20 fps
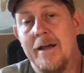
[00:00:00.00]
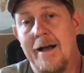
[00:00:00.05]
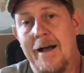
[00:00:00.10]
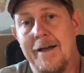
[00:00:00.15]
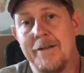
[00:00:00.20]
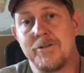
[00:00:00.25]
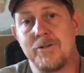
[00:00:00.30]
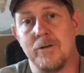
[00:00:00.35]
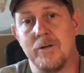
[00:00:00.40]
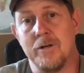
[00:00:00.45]

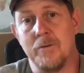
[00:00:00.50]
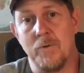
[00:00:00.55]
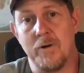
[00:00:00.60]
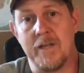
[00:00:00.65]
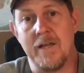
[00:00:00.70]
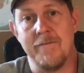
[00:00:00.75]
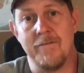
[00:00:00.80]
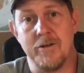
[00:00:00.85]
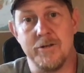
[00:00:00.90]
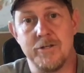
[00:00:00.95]
I certainly would
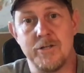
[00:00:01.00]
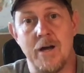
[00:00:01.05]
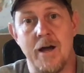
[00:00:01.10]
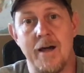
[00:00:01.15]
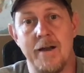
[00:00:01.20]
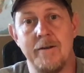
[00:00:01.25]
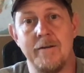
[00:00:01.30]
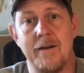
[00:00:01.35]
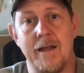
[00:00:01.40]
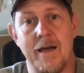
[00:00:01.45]
give it a
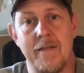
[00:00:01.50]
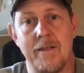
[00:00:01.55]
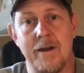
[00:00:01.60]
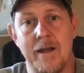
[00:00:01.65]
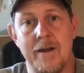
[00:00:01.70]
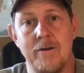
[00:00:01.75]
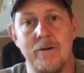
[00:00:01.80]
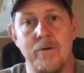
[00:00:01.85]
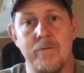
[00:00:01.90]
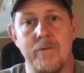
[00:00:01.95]
shot now that
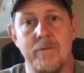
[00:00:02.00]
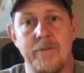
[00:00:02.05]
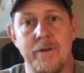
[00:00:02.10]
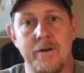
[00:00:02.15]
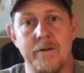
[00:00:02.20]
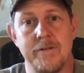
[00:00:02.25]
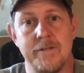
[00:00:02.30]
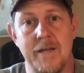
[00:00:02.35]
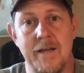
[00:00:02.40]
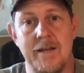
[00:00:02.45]
I know that
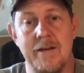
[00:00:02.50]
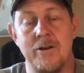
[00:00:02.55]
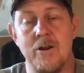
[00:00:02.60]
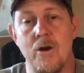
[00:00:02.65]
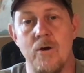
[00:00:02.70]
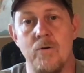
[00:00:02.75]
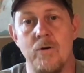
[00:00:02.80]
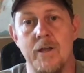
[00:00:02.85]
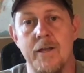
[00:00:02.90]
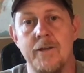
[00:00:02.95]
there's a
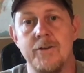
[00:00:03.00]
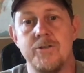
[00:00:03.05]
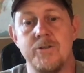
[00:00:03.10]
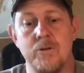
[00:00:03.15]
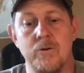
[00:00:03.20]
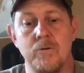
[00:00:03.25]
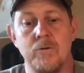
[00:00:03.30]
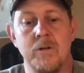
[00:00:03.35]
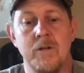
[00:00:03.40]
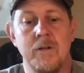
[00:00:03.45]
known issue.